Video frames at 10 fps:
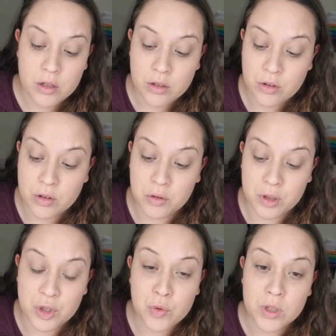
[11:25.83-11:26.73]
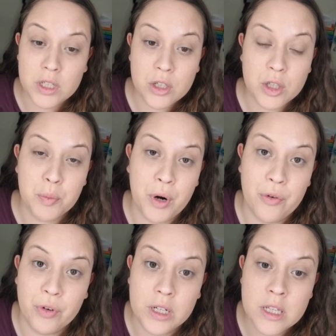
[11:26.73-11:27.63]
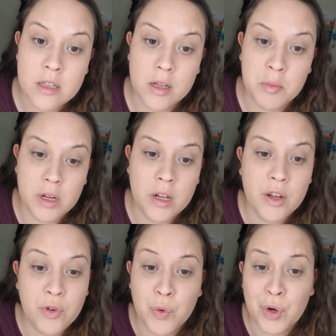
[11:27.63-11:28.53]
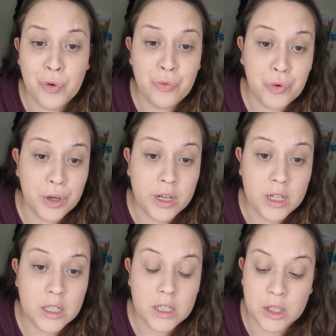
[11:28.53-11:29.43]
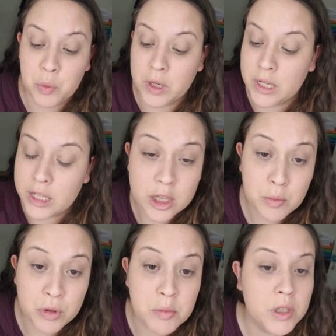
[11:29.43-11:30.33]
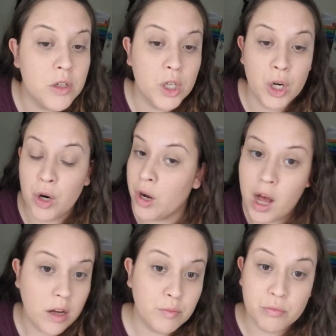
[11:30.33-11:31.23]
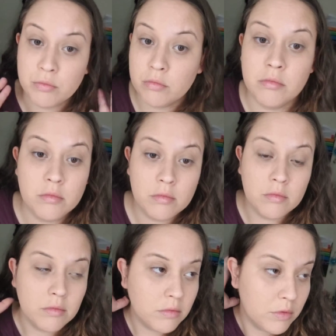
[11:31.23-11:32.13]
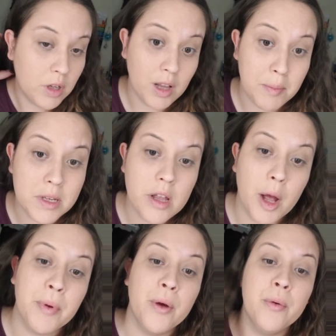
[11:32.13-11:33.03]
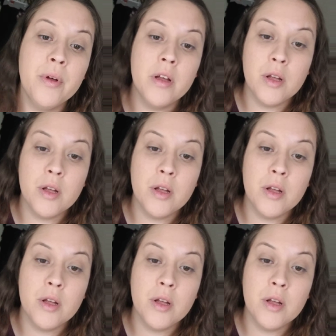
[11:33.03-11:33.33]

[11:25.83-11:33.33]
So it's really just a preference. I mean, if you can afford it and you want to get the Beauty Blender, don't let me stop you.